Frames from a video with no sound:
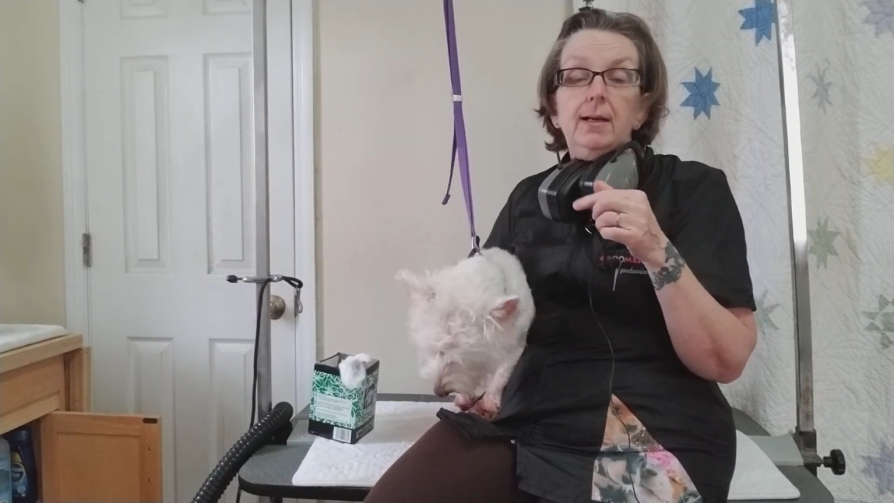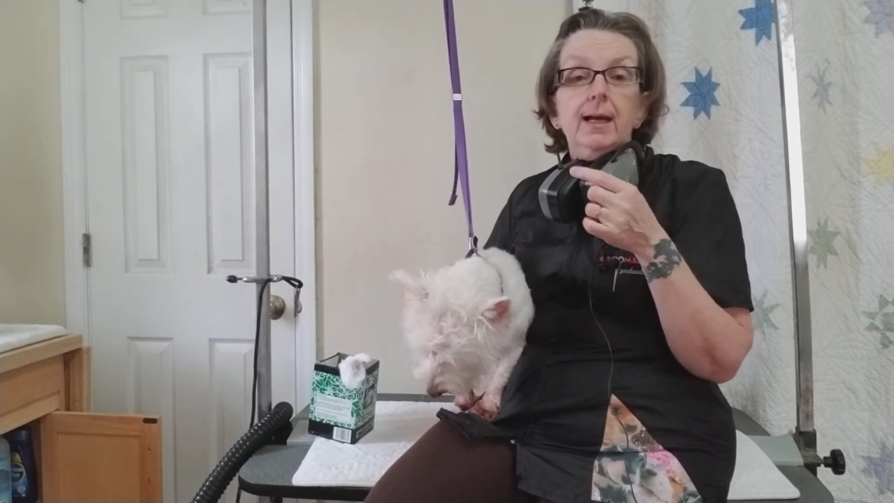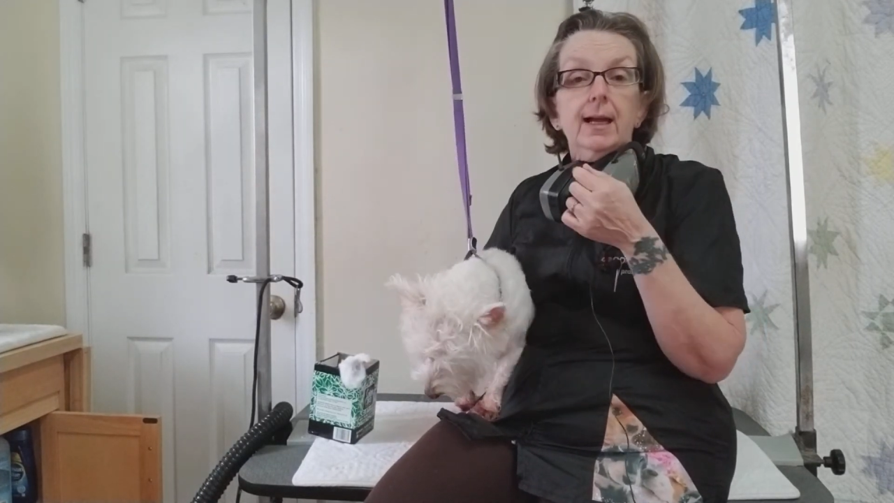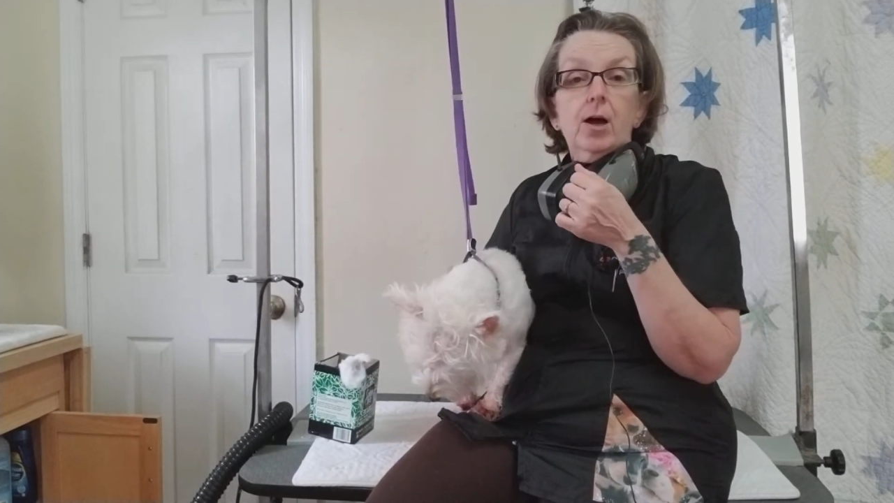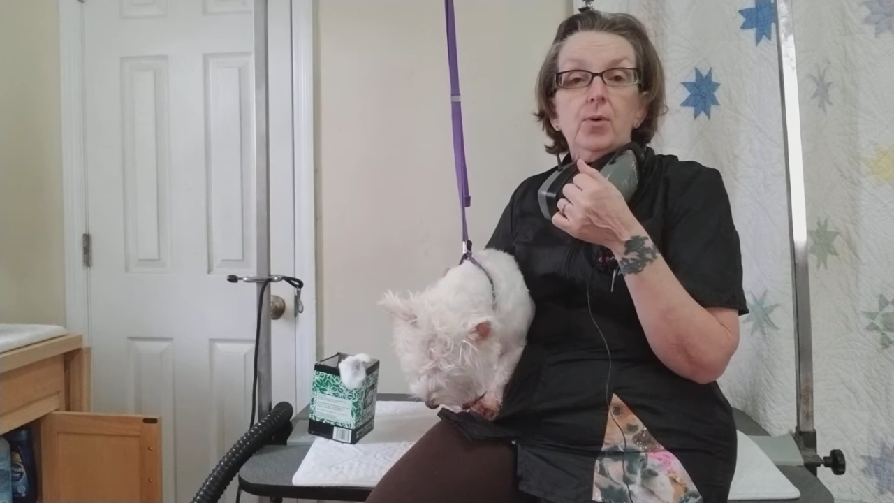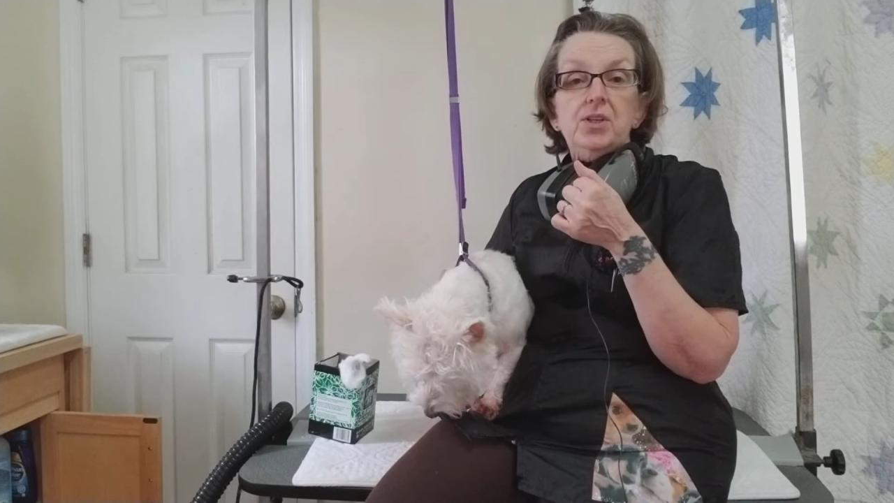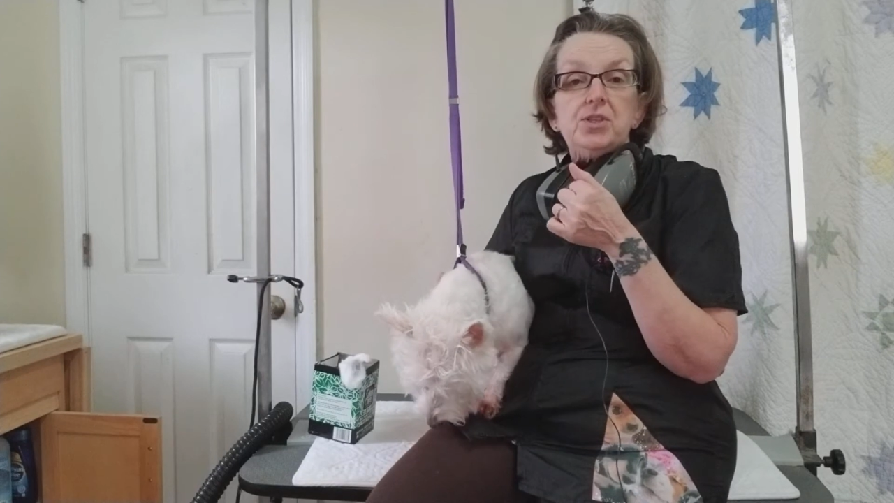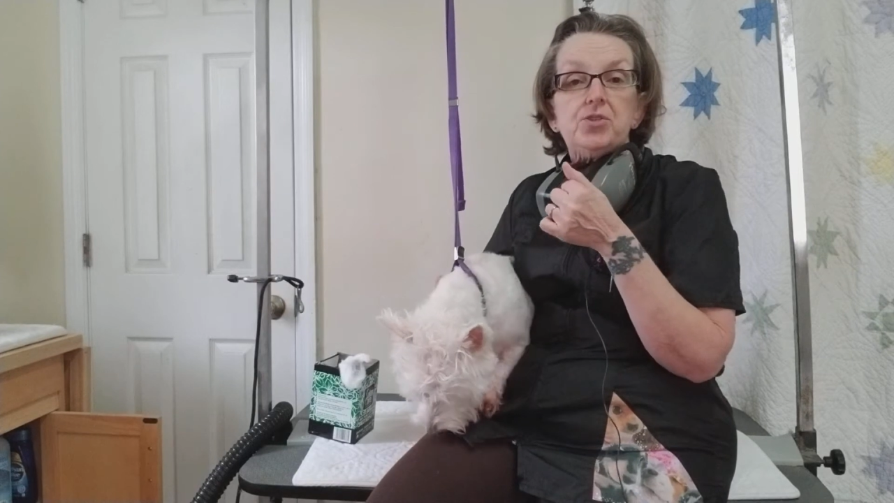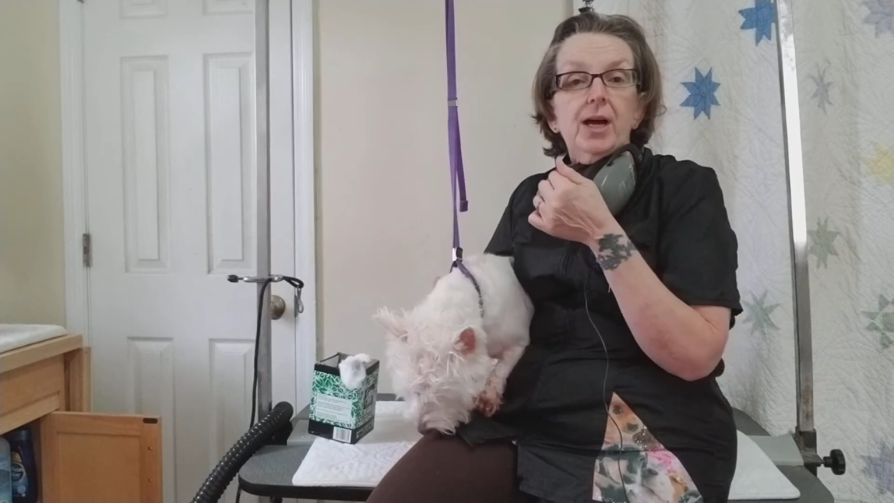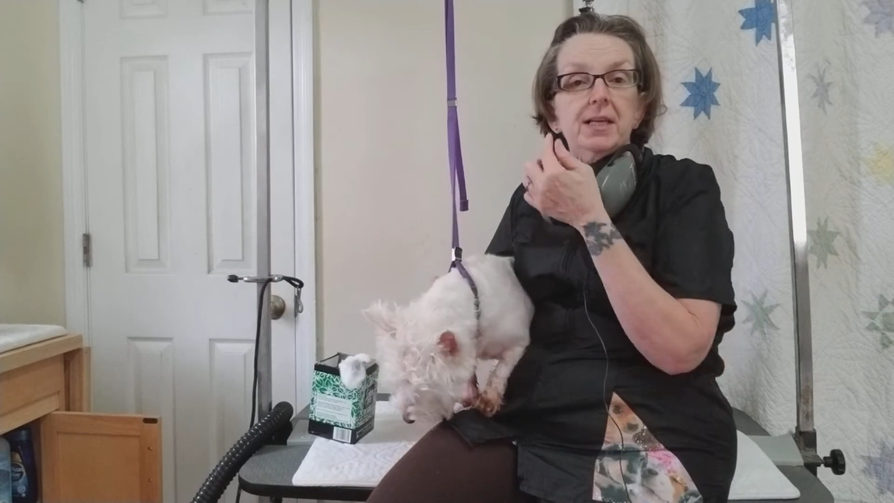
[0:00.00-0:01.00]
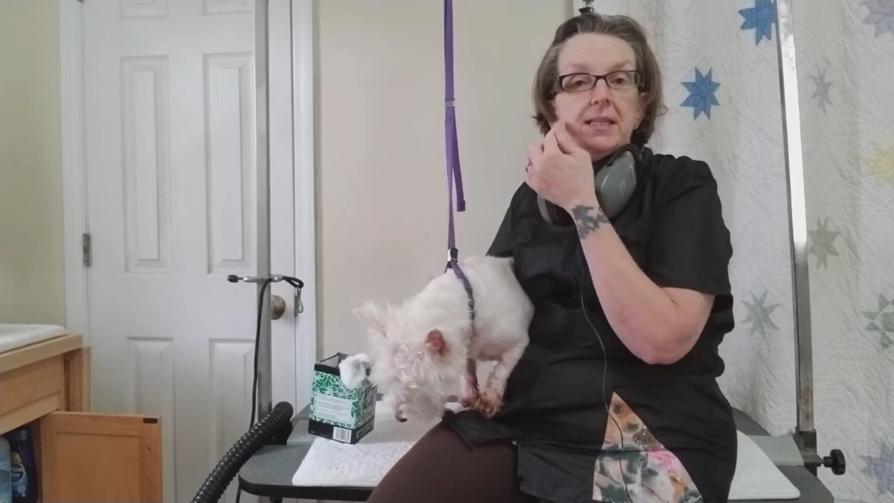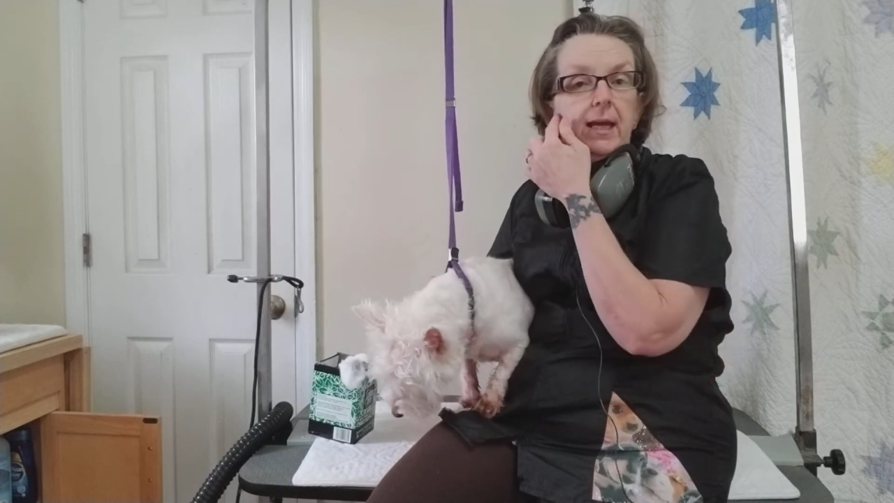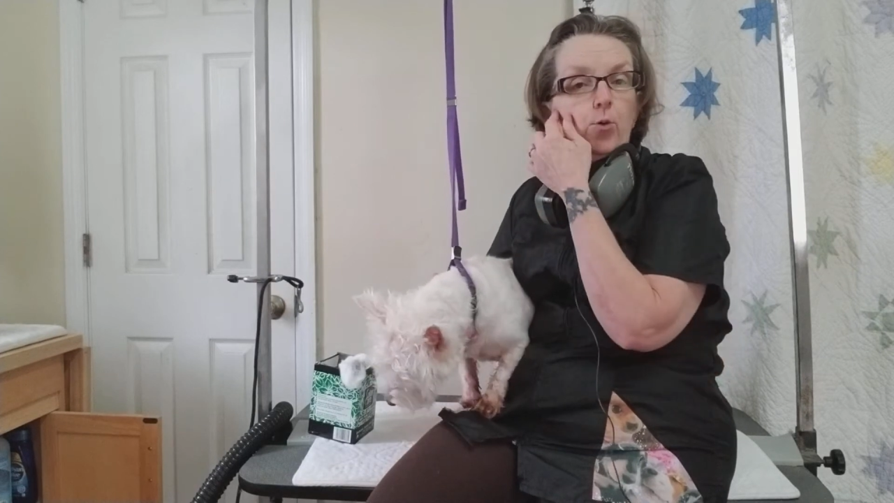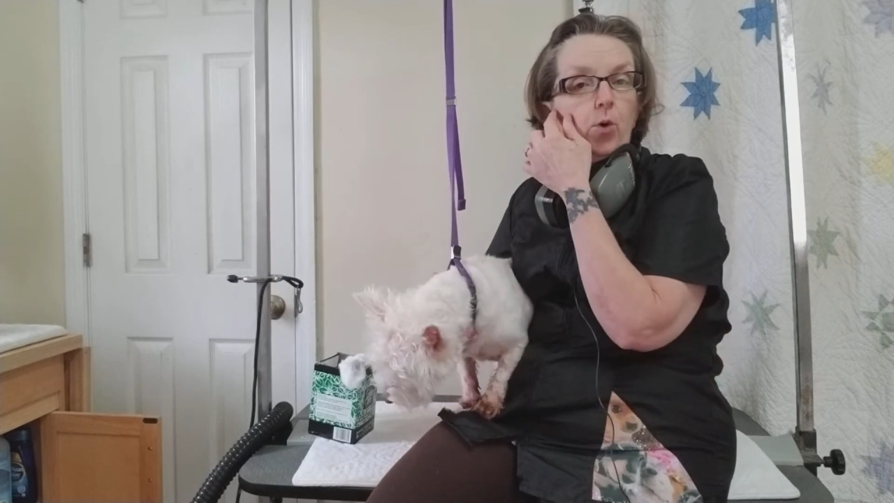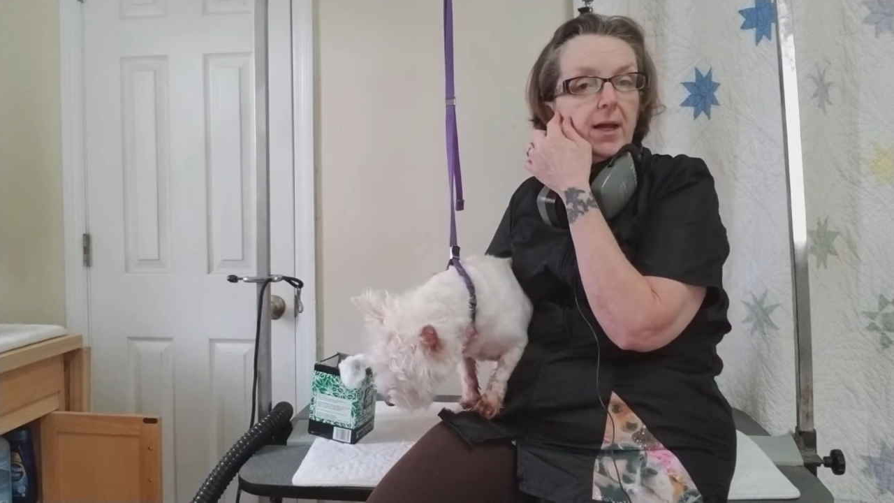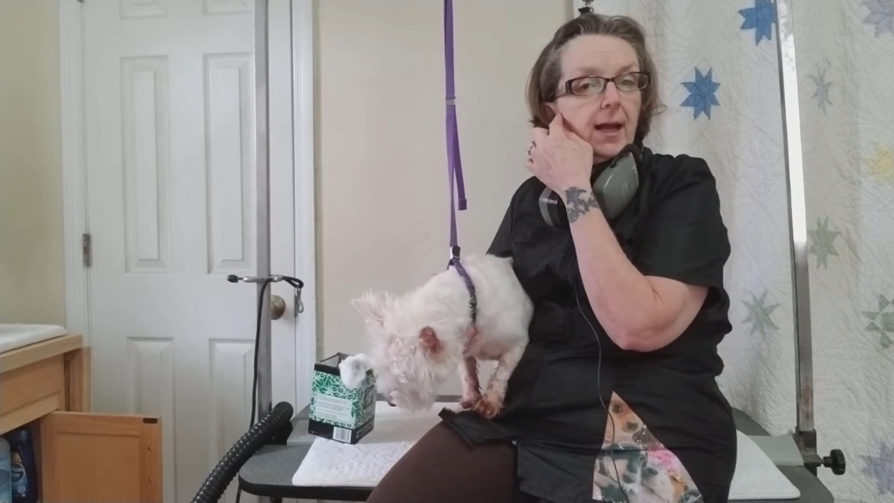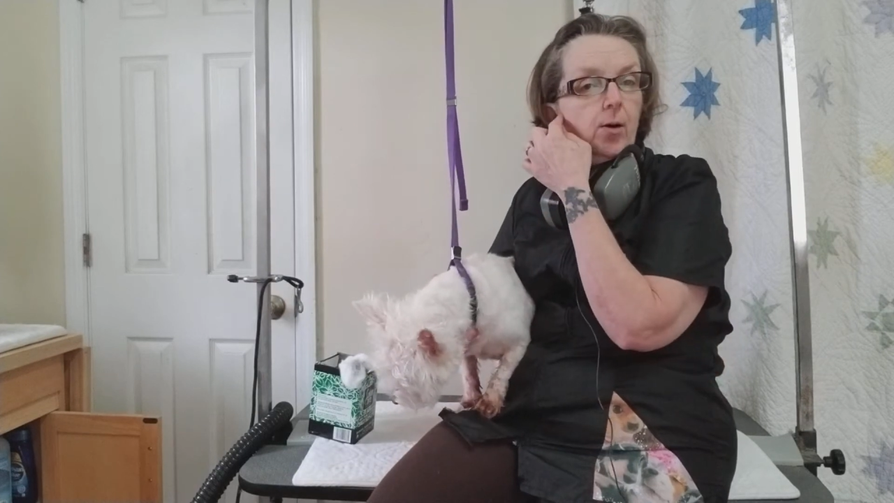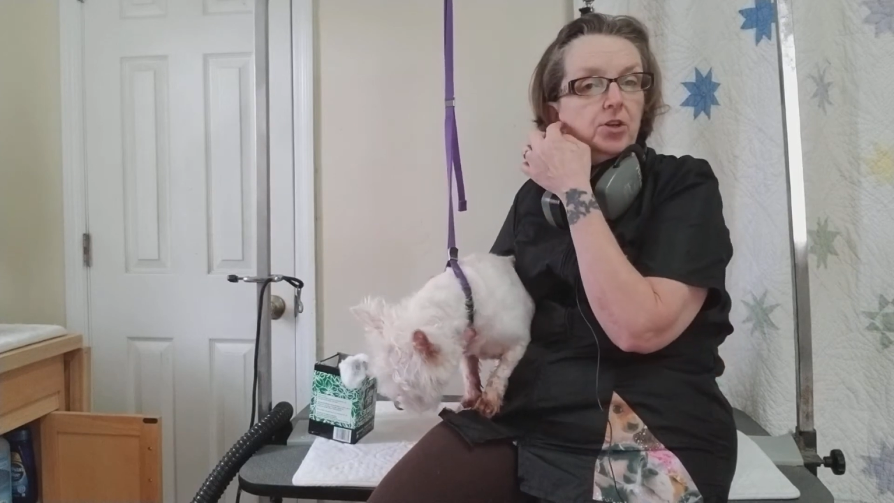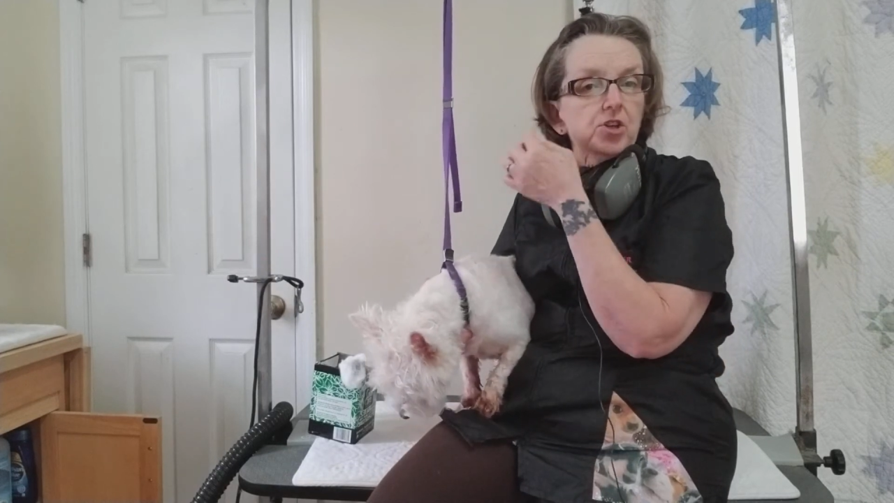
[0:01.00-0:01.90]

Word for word: And I always try to take one out.